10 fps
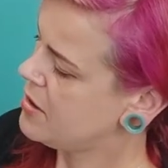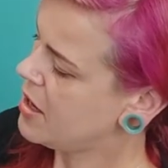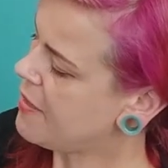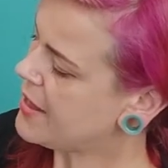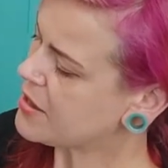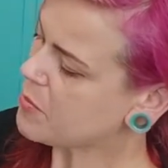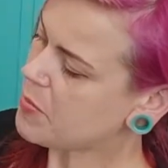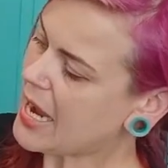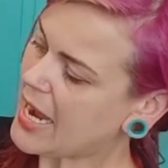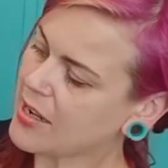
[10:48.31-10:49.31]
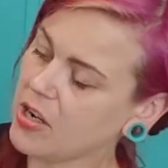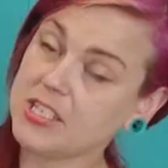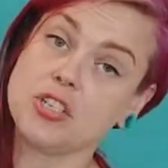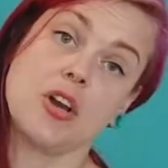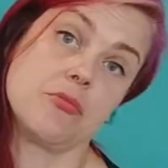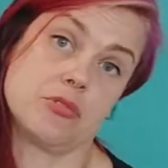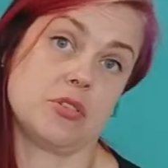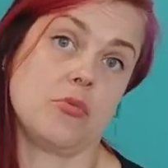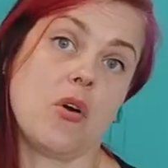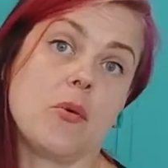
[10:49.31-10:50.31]
And then at the back, I don't.
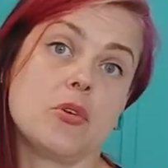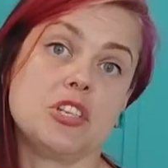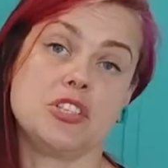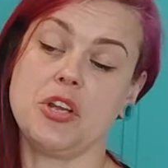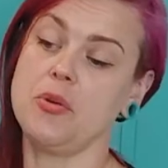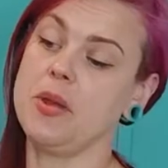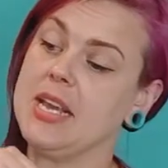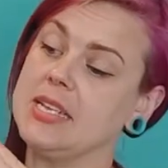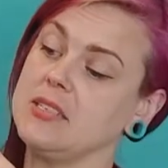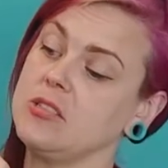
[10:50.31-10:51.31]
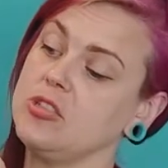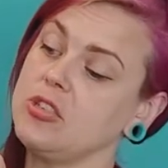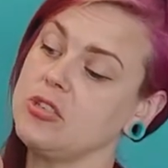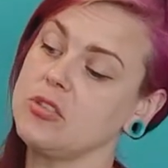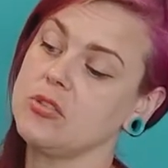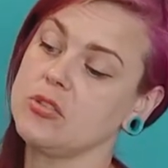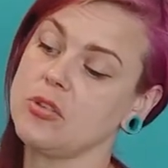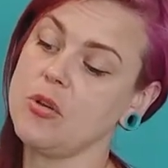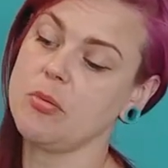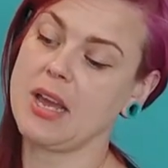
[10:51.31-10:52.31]
So what I want to do is just
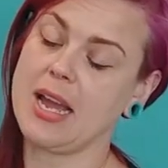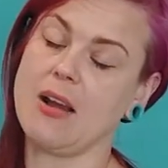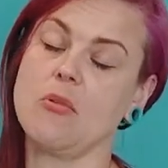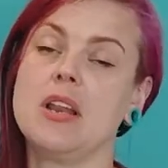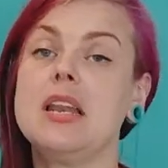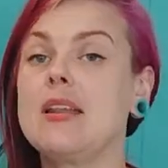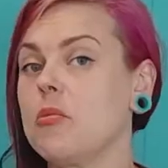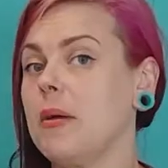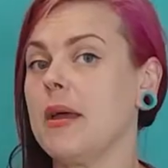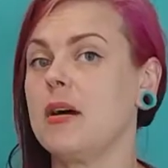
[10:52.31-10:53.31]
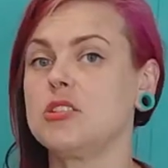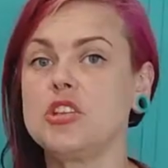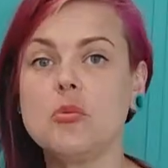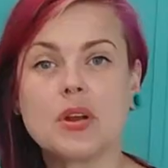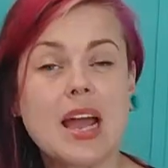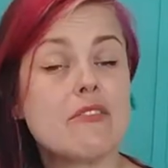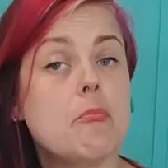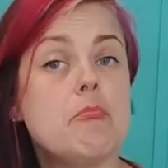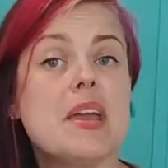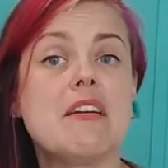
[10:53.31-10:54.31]
scoop that out a little bit. I do want to have a
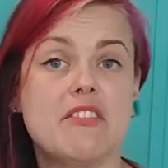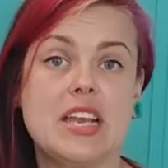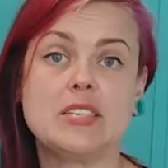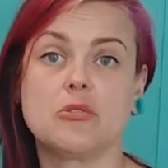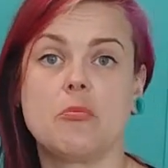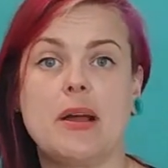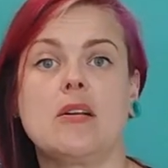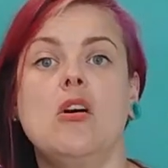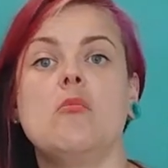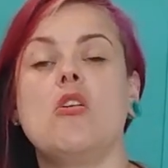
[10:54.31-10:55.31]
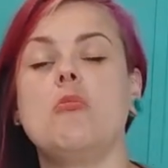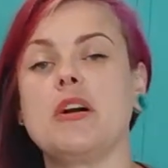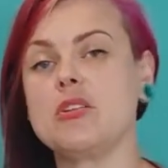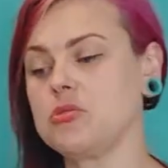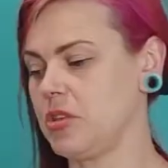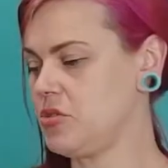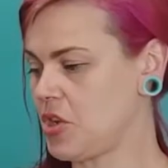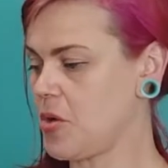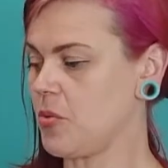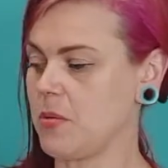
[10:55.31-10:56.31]
bit of ease on the back armhole, but I also
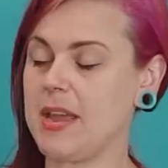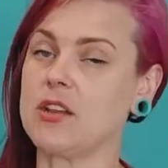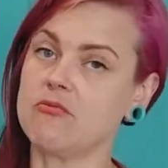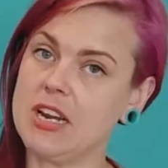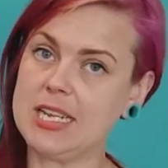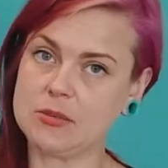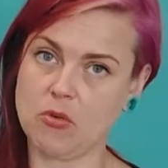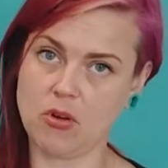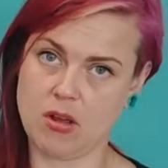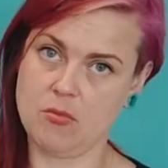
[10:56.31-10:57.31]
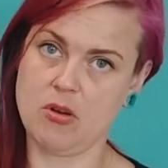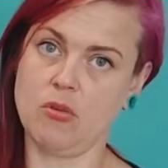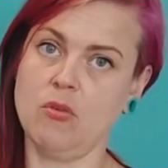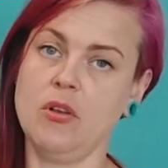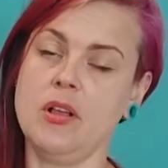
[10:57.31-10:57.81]
don't want to make a really small armhole.